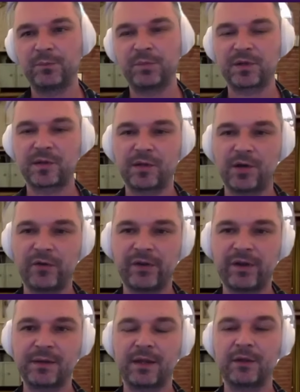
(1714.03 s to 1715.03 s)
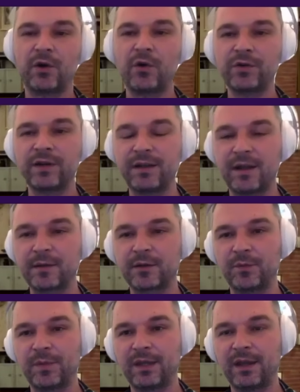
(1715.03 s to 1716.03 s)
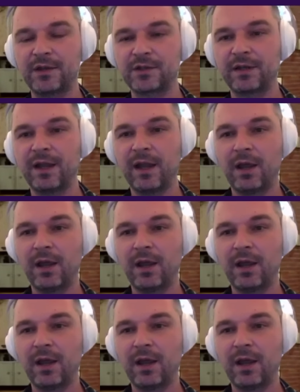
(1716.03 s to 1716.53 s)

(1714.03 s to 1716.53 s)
personas and organize documentation